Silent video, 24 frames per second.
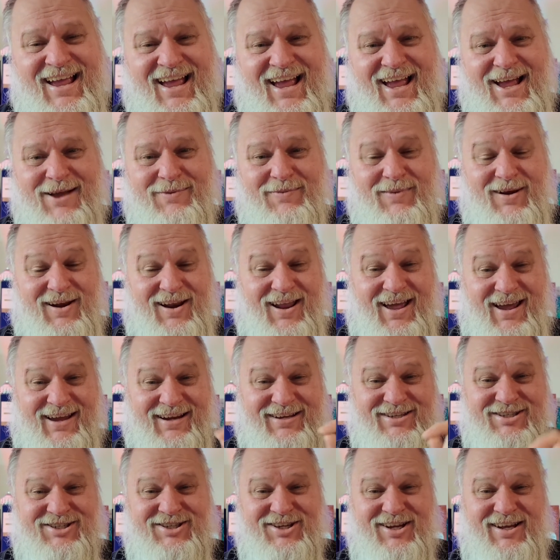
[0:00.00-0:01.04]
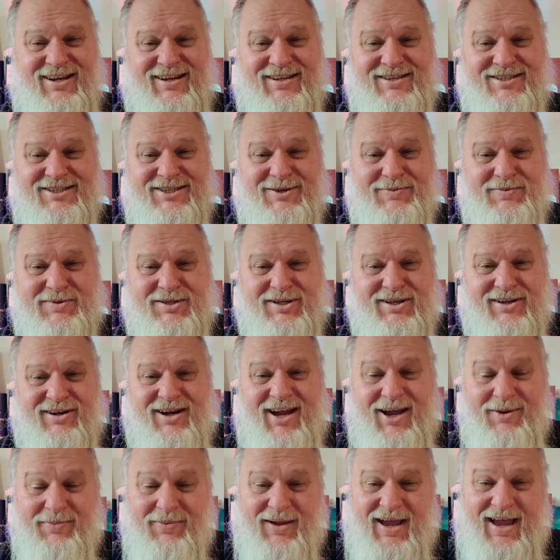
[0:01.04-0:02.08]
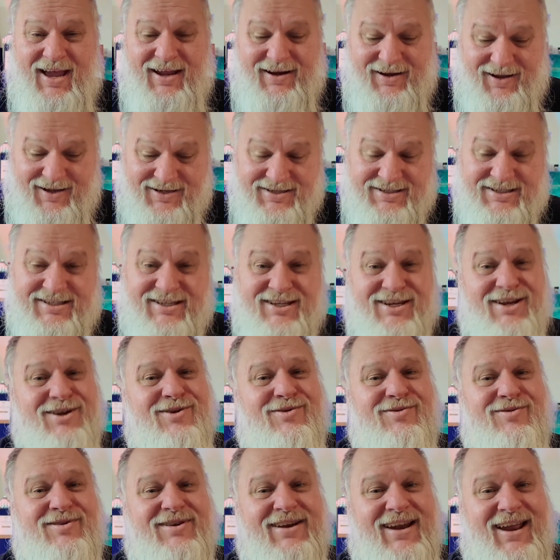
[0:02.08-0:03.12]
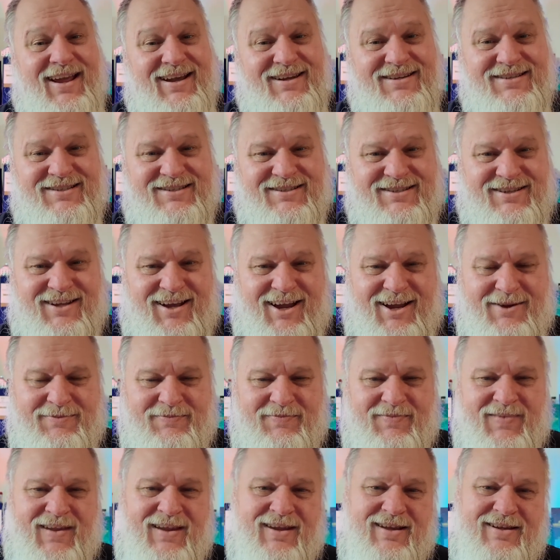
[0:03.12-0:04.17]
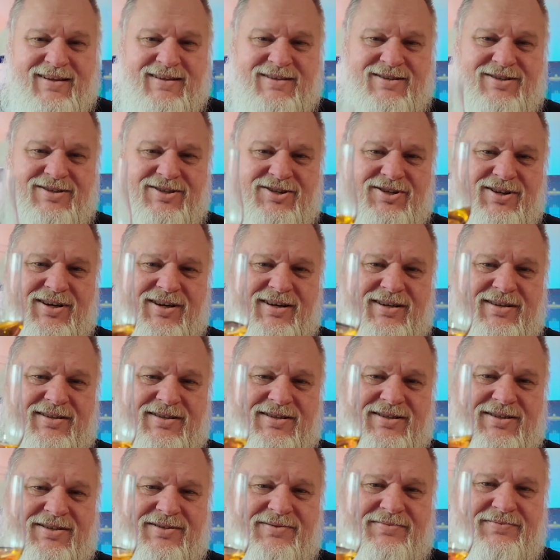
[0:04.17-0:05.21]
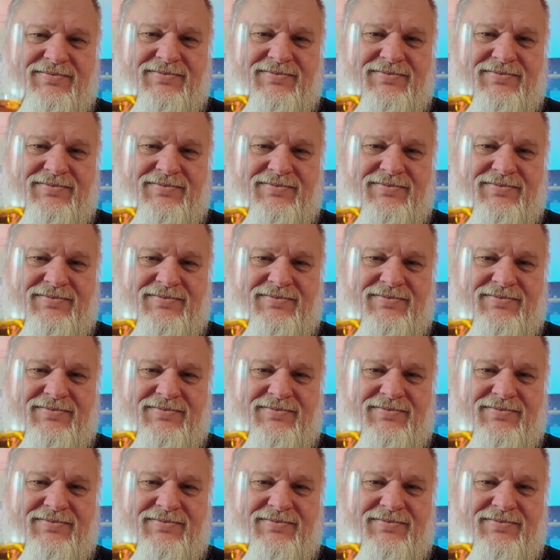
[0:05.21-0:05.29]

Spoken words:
Like, share and subscribe. And I see you next time. Cheers.